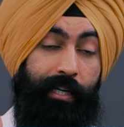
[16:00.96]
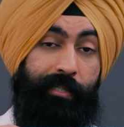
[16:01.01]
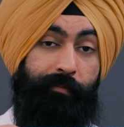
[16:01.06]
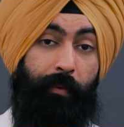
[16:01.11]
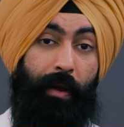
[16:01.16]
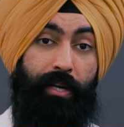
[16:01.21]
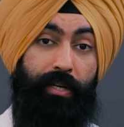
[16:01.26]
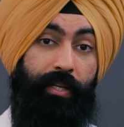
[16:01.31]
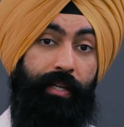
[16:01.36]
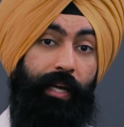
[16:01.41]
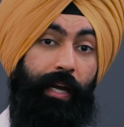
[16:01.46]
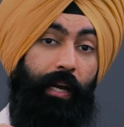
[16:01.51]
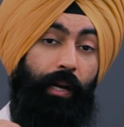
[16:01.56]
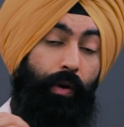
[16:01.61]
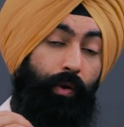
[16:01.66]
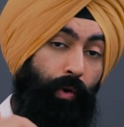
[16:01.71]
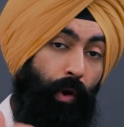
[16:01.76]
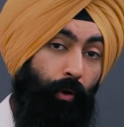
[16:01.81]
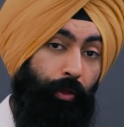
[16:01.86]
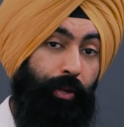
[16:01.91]
especially in
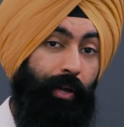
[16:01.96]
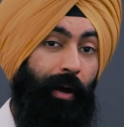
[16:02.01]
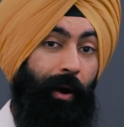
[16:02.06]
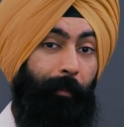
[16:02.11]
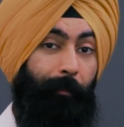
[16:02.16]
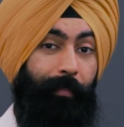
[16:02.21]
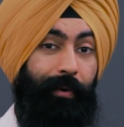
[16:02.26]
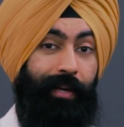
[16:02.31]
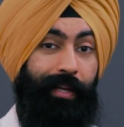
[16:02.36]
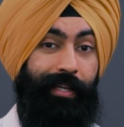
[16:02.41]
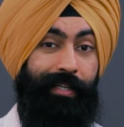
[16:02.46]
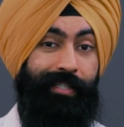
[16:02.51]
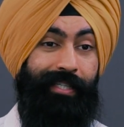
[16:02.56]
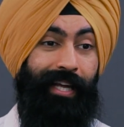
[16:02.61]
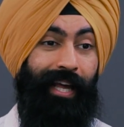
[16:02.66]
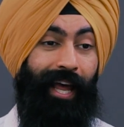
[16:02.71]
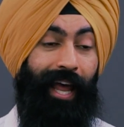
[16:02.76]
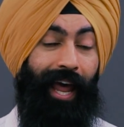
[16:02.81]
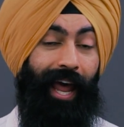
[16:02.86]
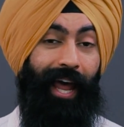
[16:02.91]
growth companies
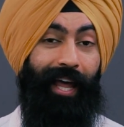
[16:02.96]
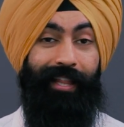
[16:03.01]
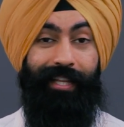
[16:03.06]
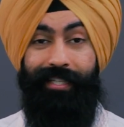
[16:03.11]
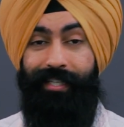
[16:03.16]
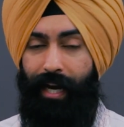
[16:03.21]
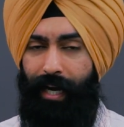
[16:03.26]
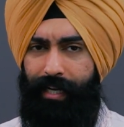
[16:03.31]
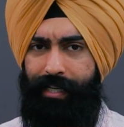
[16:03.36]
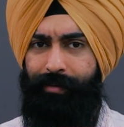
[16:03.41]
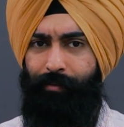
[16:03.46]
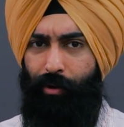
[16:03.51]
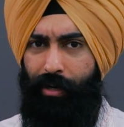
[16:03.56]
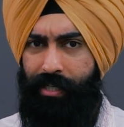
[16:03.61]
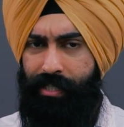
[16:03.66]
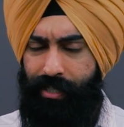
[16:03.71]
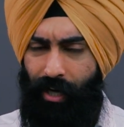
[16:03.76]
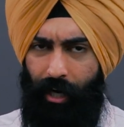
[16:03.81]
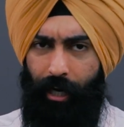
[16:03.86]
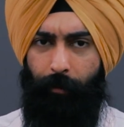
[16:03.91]
and these kind of more
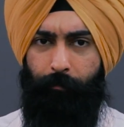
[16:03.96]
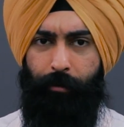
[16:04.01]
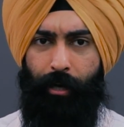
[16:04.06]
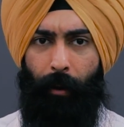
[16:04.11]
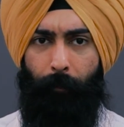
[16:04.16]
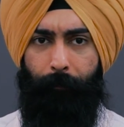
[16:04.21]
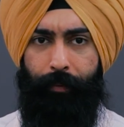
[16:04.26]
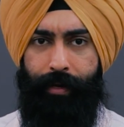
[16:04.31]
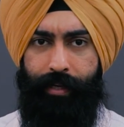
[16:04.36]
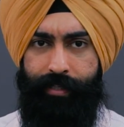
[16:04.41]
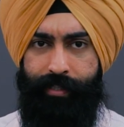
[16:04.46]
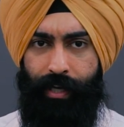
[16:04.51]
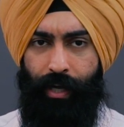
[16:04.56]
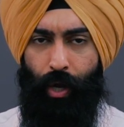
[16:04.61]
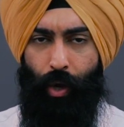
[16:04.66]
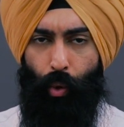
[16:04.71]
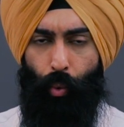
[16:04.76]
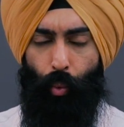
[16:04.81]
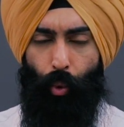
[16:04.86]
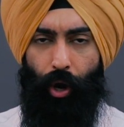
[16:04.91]
startup companies
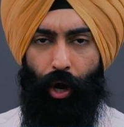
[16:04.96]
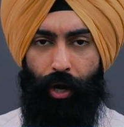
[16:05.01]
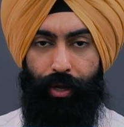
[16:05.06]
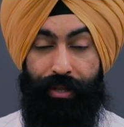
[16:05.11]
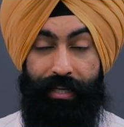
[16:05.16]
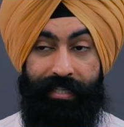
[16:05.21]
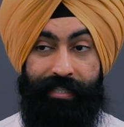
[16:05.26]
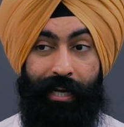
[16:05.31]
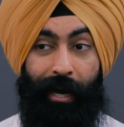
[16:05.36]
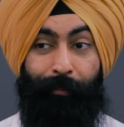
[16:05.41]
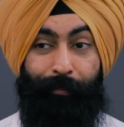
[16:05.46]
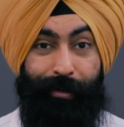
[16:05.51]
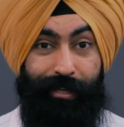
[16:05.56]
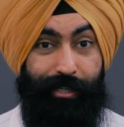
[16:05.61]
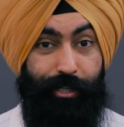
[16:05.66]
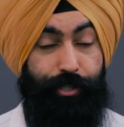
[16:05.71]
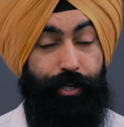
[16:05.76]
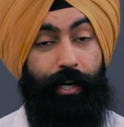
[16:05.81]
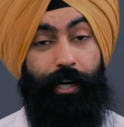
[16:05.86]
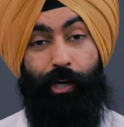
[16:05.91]
where these
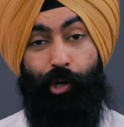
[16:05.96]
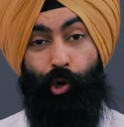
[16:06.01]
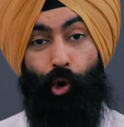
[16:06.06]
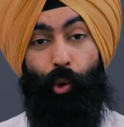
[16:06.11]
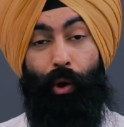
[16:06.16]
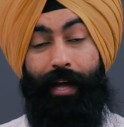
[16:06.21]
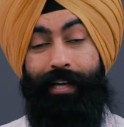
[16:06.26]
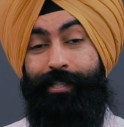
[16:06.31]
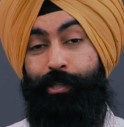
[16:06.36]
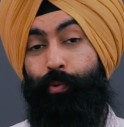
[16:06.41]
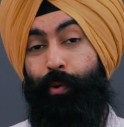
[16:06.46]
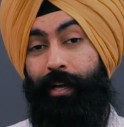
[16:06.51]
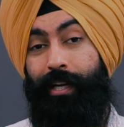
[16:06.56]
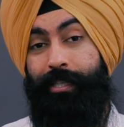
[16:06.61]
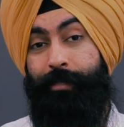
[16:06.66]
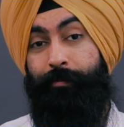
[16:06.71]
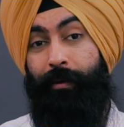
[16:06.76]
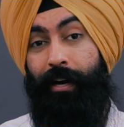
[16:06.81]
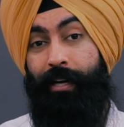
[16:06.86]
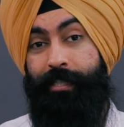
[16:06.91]
companies are trying to grow as quick
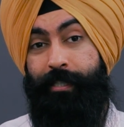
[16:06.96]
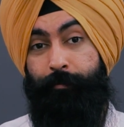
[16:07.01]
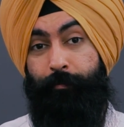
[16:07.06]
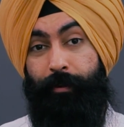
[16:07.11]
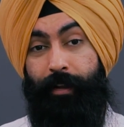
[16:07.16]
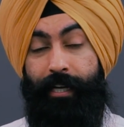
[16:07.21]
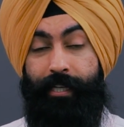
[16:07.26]
as possible,